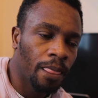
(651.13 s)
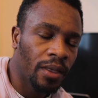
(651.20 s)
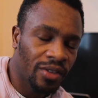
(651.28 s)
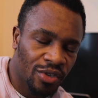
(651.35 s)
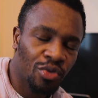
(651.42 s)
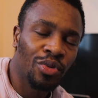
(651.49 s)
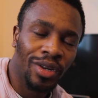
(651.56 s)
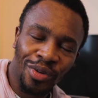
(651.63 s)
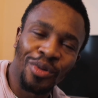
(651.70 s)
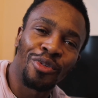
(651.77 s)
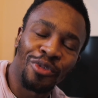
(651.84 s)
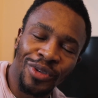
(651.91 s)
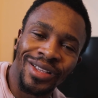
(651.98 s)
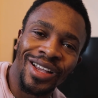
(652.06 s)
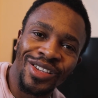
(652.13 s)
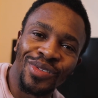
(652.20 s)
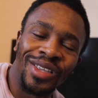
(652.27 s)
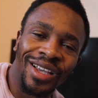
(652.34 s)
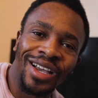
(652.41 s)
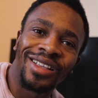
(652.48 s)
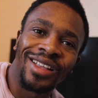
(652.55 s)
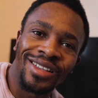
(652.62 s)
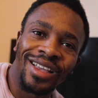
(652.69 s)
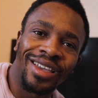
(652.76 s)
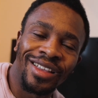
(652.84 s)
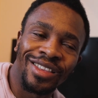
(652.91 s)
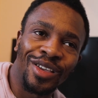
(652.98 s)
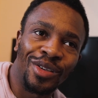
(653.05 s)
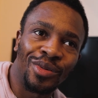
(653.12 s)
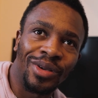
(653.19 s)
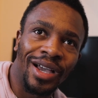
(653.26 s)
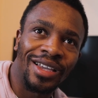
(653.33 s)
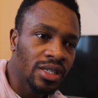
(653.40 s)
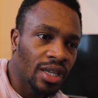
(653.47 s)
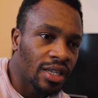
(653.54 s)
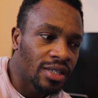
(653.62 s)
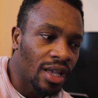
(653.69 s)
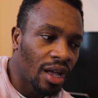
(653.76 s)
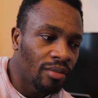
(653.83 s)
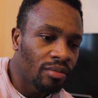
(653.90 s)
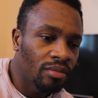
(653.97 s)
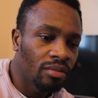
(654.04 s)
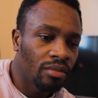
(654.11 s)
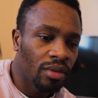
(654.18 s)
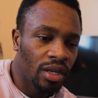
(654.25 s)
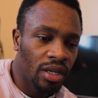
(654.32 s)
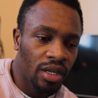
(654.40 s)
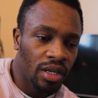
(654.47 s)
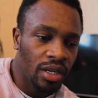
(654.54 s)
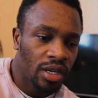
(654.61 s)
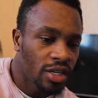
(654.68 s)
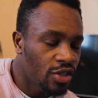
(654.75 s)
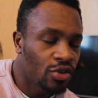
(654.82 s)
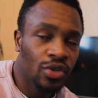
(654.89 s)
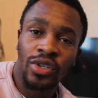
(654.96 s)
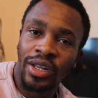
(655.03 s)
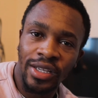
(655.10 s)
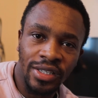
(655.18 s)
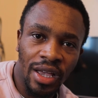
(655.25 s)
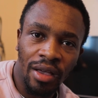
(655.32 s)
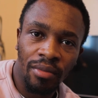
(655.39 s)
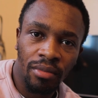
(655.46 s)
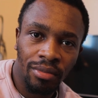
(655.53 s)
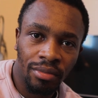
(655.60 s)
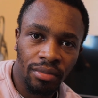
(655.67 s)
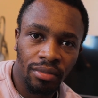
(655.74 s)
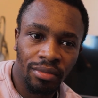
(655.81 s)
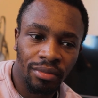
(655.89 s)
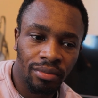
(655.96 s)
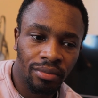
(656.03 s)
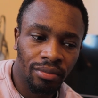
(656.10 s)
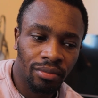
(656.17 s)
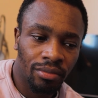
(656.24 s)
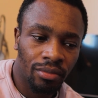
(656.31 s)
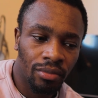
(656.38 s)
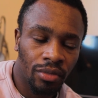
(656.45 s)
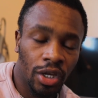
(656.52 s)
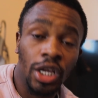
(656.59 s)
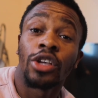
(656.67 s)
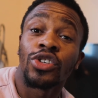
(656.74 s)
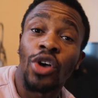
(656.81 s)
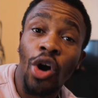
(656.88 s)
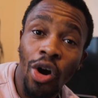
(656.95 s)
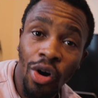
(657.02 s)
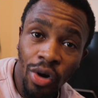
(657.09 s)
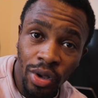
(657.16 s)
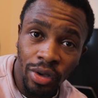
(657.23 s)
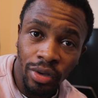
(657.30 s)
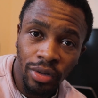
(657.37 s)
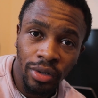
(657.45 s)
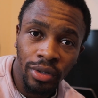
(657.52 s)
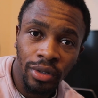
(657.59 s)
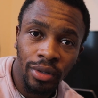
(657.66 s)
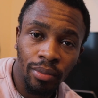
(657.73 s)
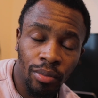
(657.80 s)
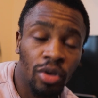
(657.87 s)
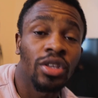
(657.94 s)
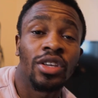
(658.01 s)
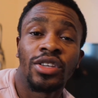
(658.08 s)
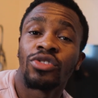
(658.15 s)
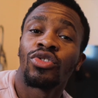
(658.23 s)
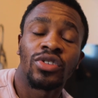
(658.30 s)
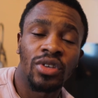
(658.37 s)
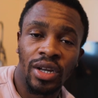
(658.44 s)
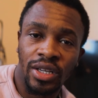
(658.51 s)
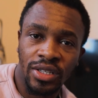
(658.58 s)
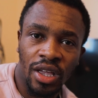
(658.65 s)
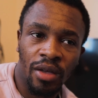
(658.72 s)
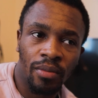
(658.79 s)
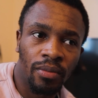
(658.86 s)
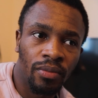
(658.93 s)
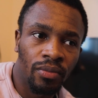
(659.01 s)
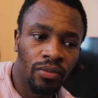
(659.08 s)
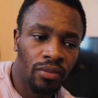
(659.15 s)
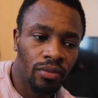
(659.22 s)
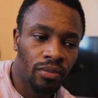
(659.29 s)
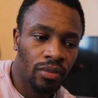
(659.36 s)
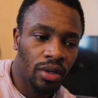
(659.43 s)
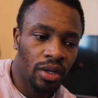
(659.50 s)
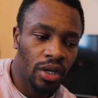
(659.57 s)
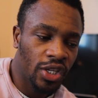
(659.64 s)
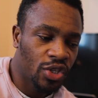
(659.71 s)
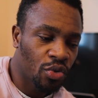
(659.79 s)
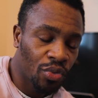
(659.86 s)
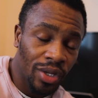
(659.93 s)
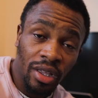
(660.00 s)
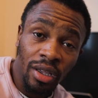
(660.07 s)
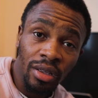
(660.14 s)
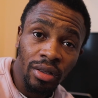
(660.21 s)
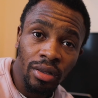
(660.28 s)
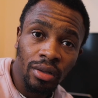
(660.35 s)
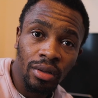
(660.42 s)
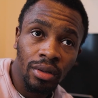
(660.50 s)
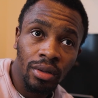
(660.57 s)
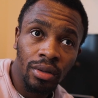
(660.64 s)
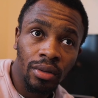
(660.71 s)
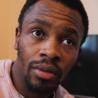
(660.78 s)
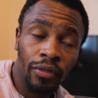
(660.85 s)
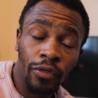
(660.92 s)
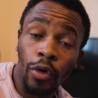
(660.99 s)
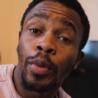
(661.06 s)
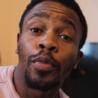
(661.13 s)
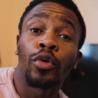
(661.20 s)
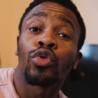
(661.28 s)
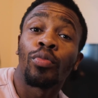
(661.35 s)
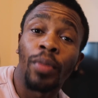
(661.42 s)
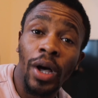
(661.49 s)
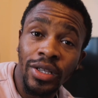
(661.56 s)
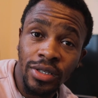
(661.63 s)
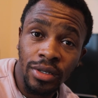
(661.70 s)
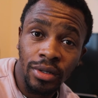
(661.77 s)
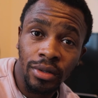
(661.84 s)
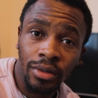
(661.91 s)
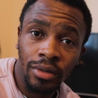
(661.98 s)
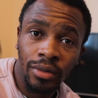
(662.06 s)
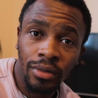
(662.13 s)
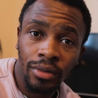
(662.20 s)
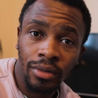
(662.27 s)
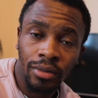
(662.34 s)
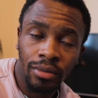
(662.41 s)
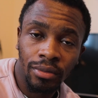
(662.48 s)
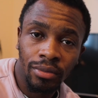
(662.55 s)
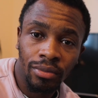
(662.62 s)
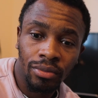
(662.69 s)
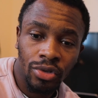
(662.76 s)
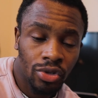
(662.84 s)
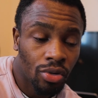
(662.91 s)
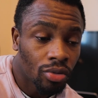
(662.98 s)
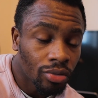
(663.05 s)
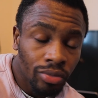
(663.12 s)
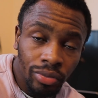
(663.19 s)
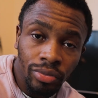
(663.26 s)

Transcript: It's really worth it. That's the thing that I can tell you guys. This exam is just an exam. It is hard, but it's just an exam. It's written for people to pass. So,